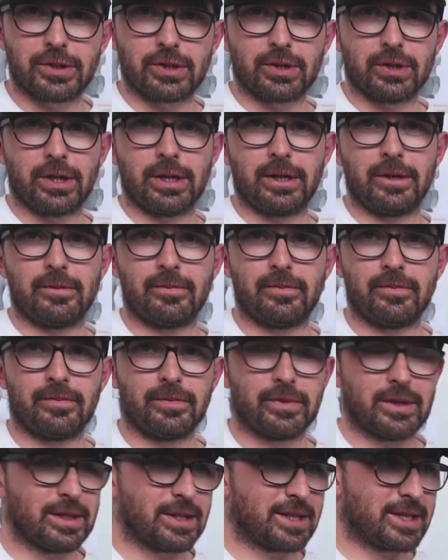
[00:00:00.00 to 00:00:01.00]
string,
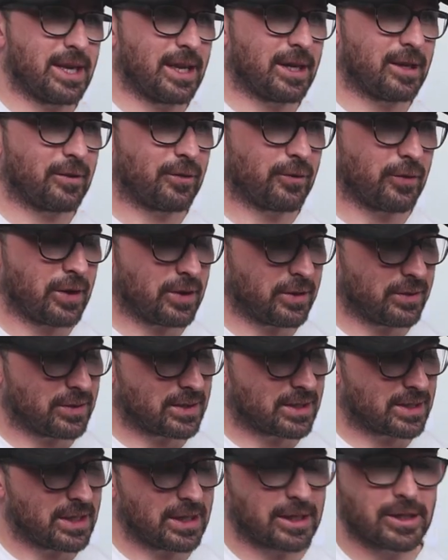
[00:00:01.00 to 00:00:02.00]
2nd fret on the
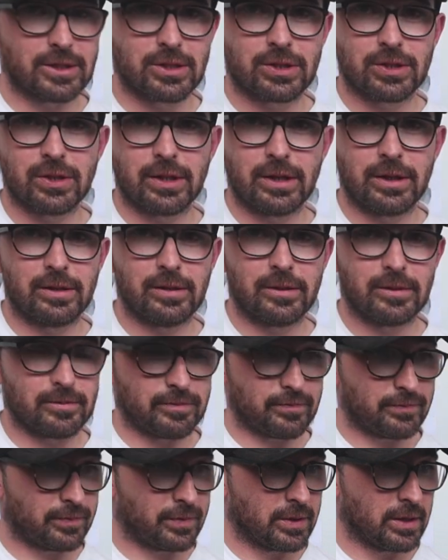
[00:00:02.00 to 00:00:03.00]
2nd string,
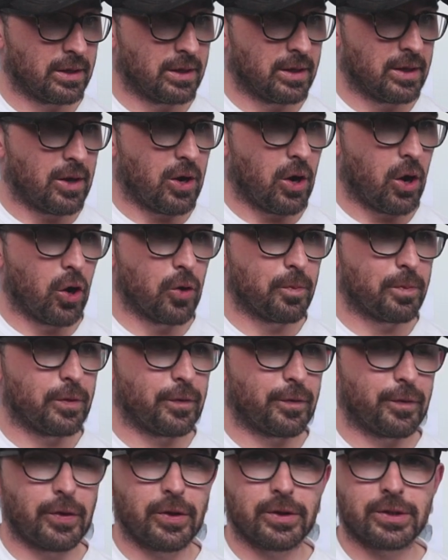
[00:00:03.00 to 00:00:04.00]
open
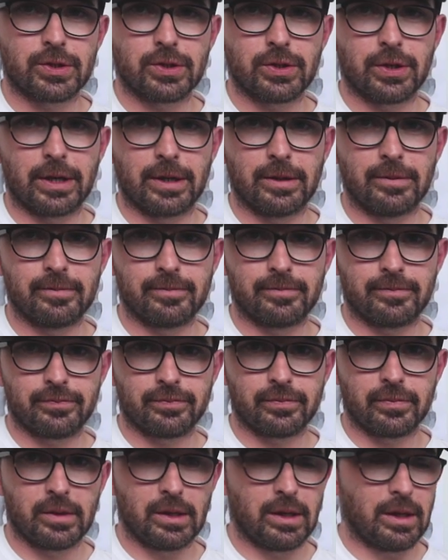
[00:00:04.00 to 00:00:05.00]
1st string.
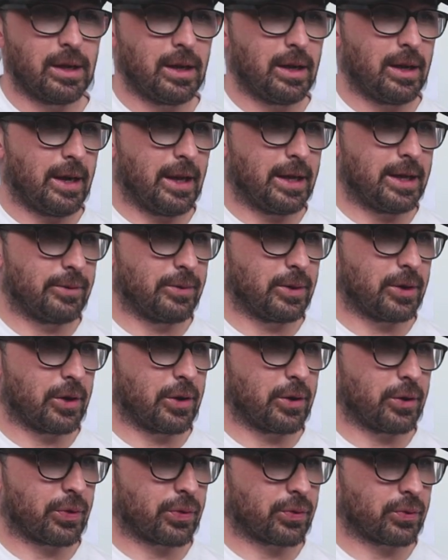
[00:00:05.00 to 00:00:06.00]
And then we
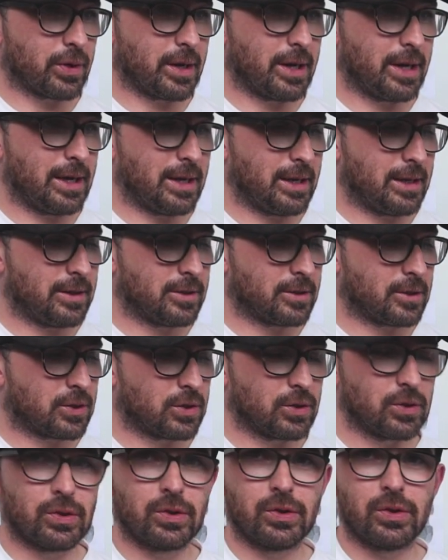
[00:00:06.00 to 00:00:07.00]
go 3, 2,
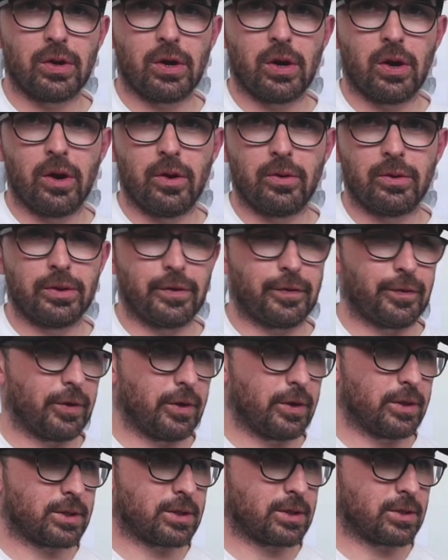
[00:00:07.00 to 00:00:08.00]
O on the
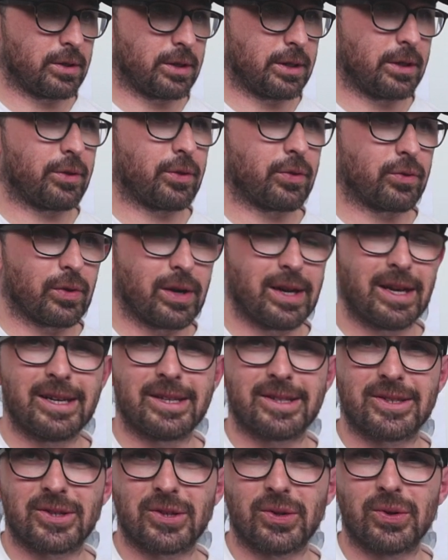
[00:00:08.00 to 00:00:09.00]
1st string, 3,
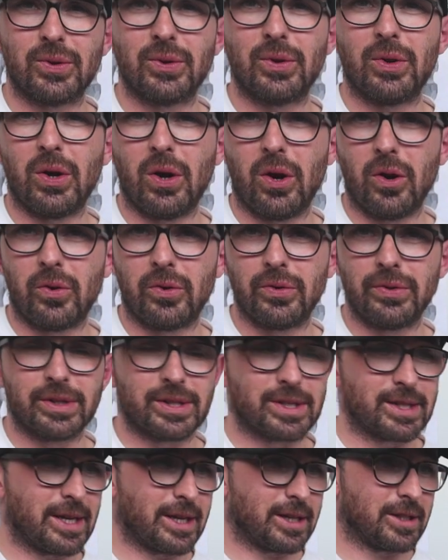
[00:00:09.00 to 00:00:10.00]
2, O on the
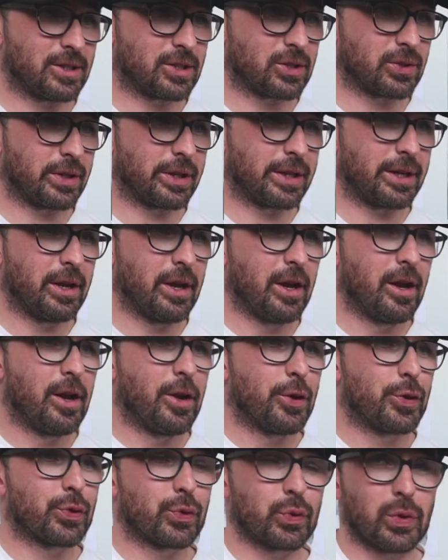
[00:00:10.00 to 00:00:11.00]
2nd string,
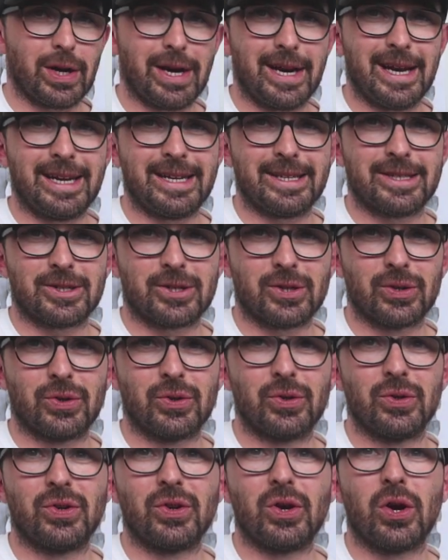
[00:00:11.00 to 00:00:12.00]
3, 2,
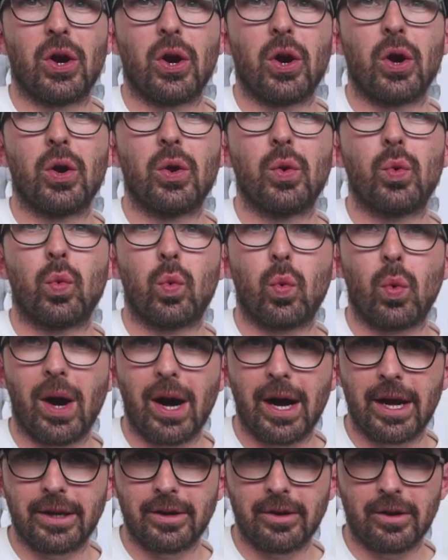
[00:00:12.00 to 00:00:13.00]
O, 1
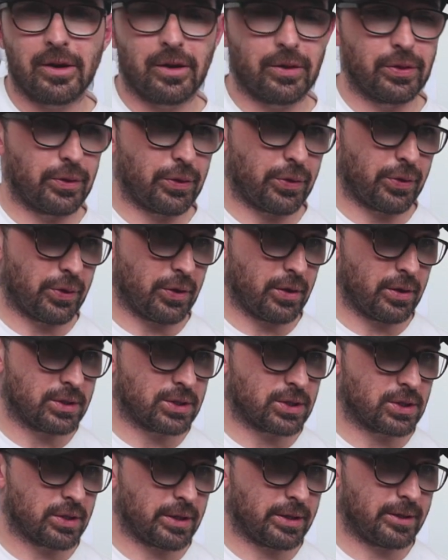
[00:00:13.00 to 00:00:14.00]
on the 3rd
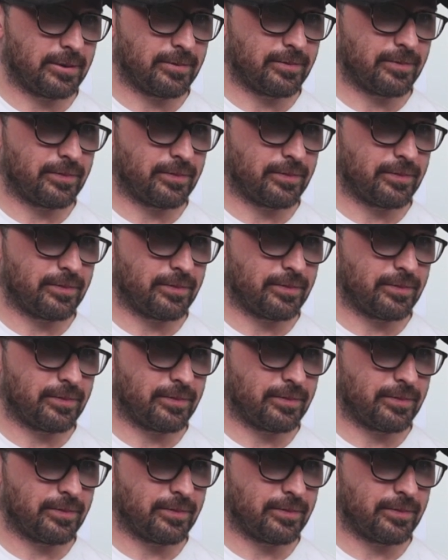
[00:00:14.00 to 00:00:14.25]
string,